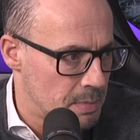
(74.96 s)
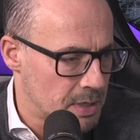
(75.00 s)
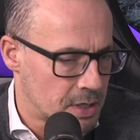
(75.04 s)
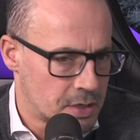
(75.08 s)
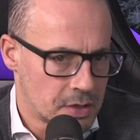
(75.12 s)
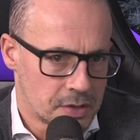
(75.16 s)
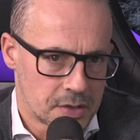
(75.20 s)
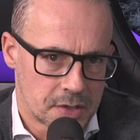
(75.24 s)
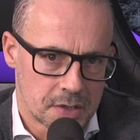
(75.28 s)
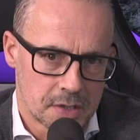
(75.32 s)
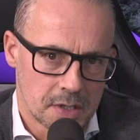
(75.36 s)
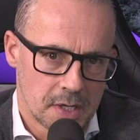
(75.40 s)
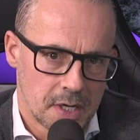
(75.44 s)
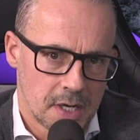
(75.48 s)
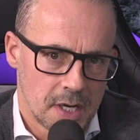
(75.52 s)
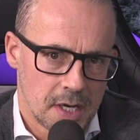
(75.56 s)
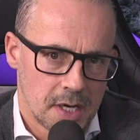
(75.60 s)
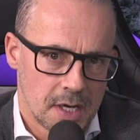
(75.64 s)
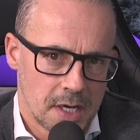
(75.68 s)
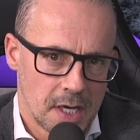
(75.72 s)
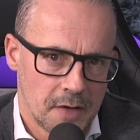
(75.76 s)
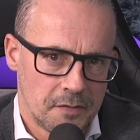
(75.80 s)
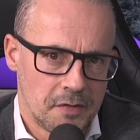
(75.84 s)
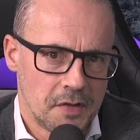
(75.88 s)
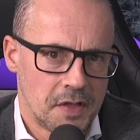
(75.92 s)
Because
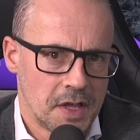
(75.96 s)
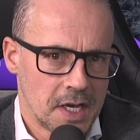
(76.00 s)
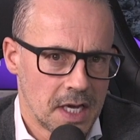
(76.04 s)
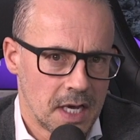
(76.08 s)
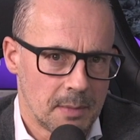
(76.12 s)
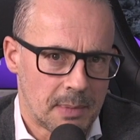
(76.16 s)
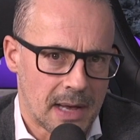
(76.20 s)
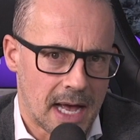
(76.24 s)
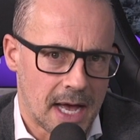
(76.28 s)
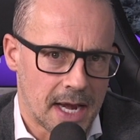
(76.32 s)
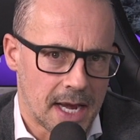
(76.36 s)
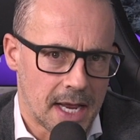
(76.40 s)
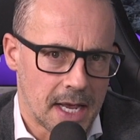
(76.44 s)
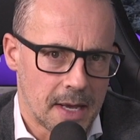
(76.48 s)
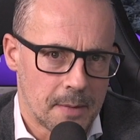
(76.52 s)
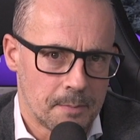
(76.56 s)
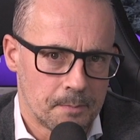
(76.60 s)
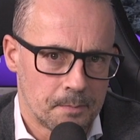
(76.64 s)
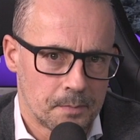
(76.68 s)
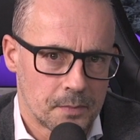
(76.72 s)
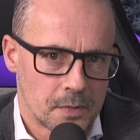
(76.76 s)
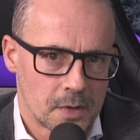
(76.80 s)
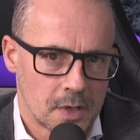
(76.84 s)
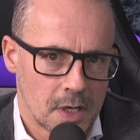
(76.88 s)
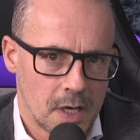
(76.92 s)
if you think about it,
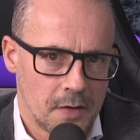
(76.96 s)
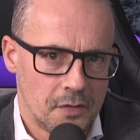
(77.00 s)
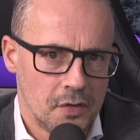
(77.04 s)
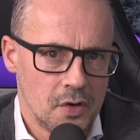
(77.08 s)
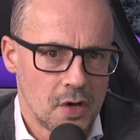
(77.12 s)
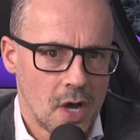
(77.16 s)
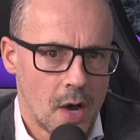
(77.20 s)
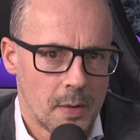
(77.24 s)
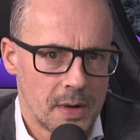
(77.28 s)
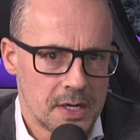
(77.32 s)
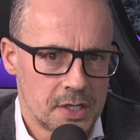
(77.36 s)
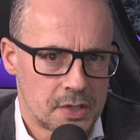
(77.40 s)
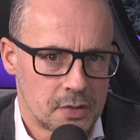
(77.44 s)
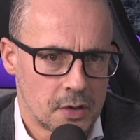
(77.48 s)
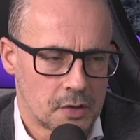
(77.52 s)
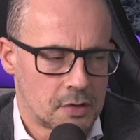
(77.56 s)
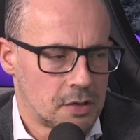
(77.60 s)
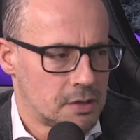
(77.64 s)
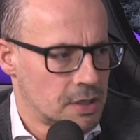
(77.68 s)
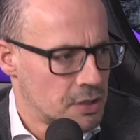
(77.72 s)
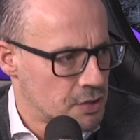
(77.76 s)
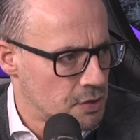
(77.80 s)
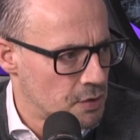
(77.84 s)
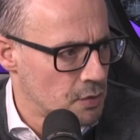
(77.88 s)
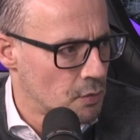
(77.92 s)
if you go into
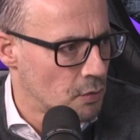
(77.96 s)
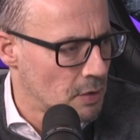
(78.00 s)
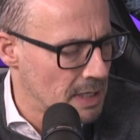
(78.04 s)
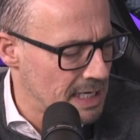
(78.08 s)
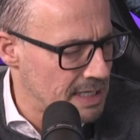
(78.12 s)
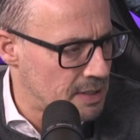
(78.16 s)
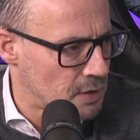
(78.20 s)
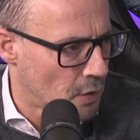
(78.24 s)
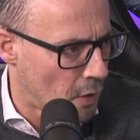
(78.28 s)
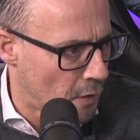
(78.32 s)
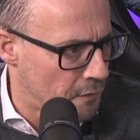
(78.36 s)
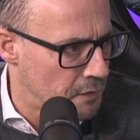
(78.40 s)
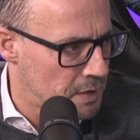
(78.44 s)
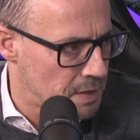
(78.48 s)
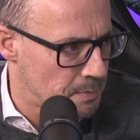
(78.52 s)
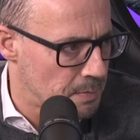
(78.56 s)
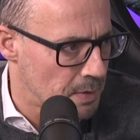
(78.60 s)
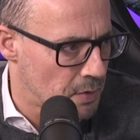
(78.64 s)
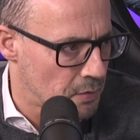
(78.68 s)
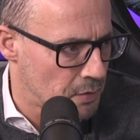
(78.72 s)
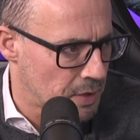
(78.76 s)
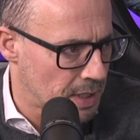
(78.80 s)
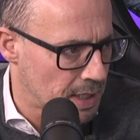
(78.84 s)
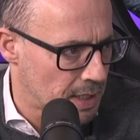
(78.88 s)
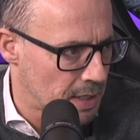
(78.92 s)
a traditional leased office
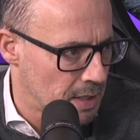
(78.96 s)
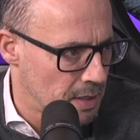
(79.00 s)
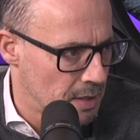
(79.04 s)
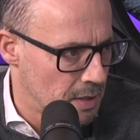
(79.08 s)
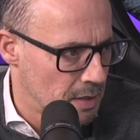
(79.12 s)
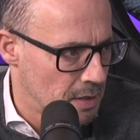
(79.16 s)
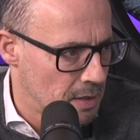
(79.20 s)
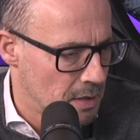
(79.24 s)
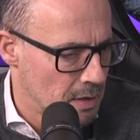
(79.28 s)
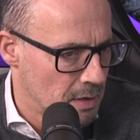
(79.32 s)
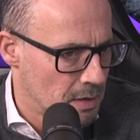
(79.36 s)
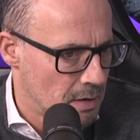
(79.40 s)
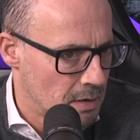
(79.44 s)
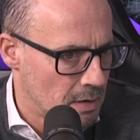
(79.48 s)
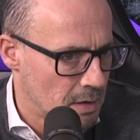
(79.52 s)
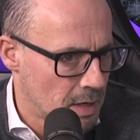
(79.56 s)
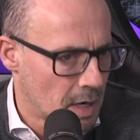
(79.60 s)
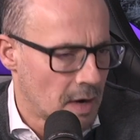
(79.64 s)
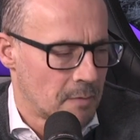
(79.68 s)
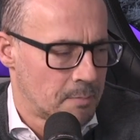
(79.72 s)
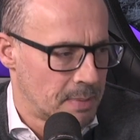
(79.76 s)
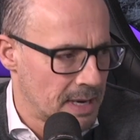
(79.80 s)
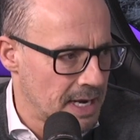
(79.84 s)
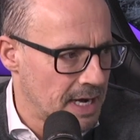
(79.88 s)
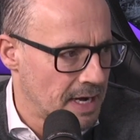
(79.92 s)
building,
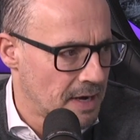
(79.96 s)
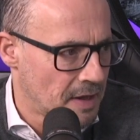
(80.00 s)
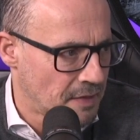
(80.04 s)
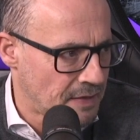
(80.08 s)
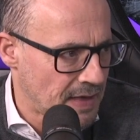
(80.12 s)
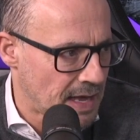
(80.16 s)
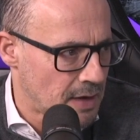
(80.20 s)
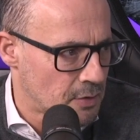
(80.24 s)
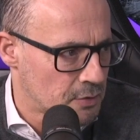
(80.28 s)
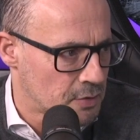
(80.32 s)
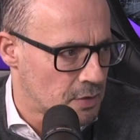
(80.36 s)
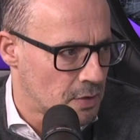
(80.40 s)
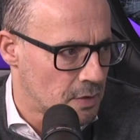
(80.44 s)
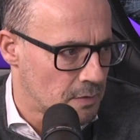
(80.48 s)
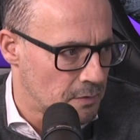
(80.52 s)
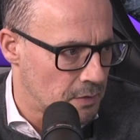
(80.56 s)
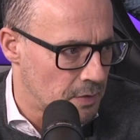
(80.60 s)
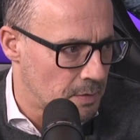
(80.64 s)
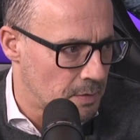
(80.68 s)
and I've been in a thousand